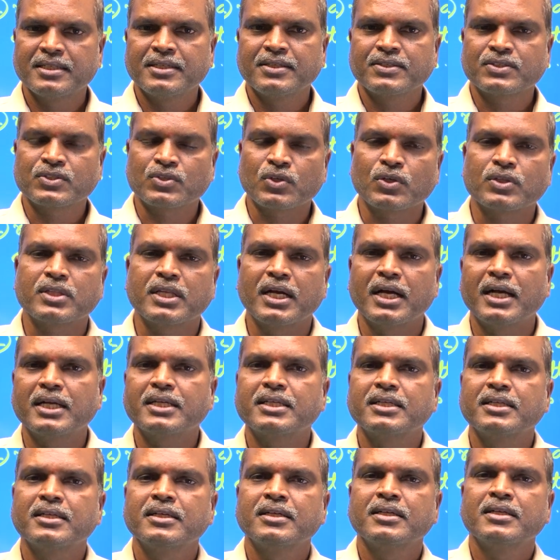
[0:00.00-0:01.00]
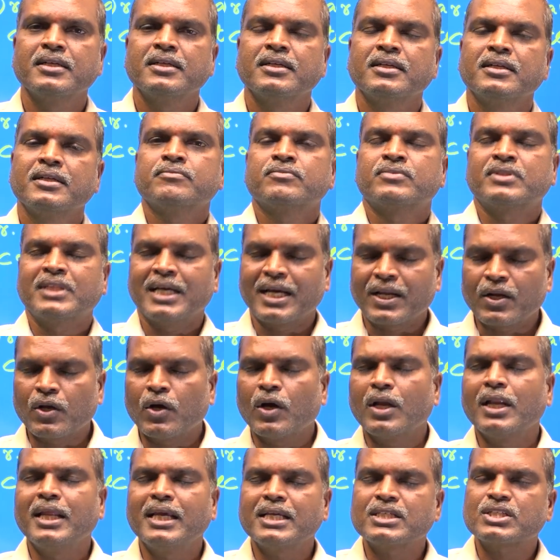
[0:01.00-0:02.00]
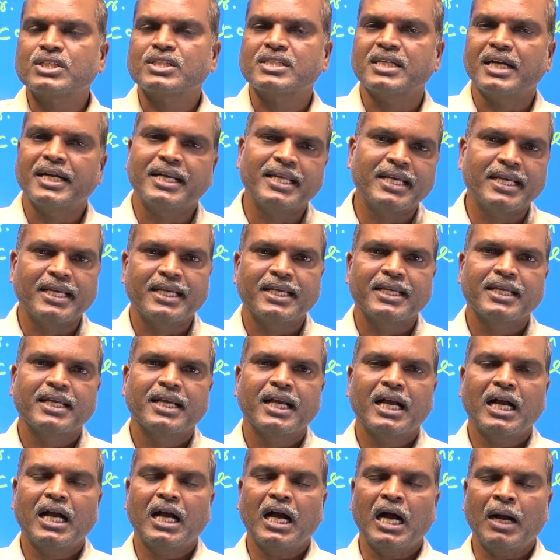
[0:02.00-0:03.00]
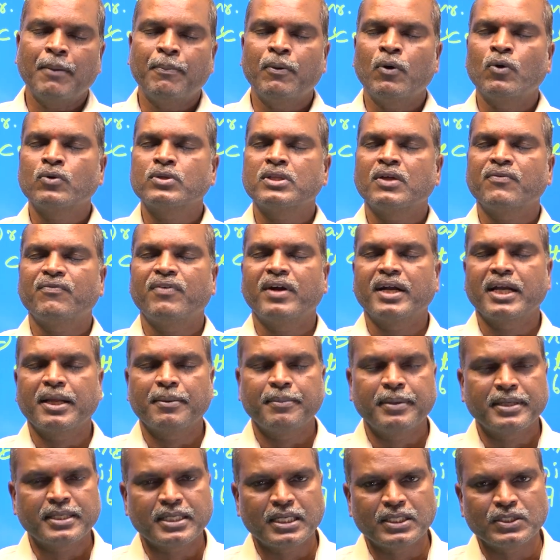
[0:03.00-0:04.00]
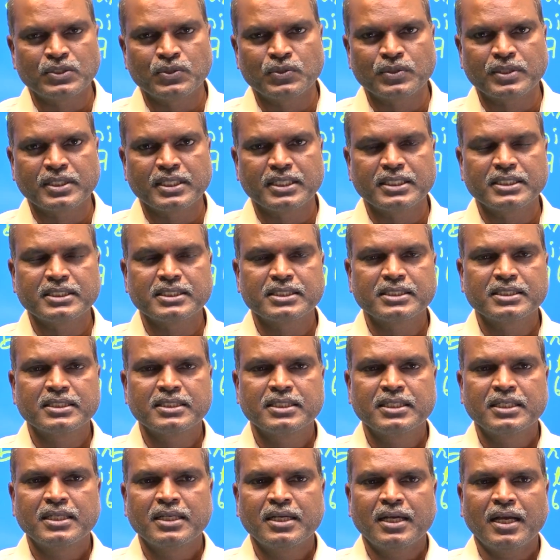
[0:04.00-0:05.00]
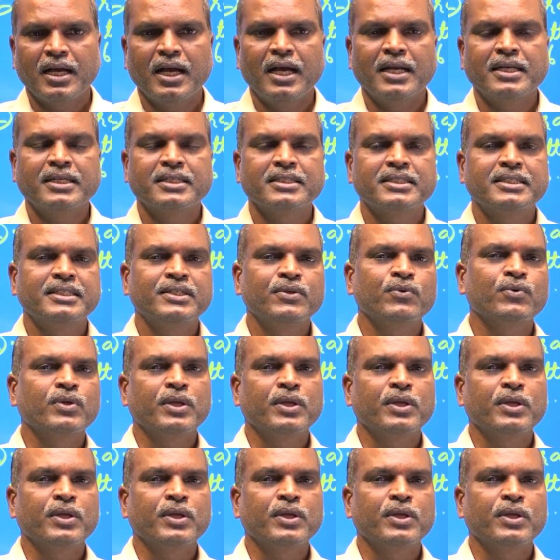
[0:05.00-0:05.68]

so that thoroughly study about the fundamental duties and give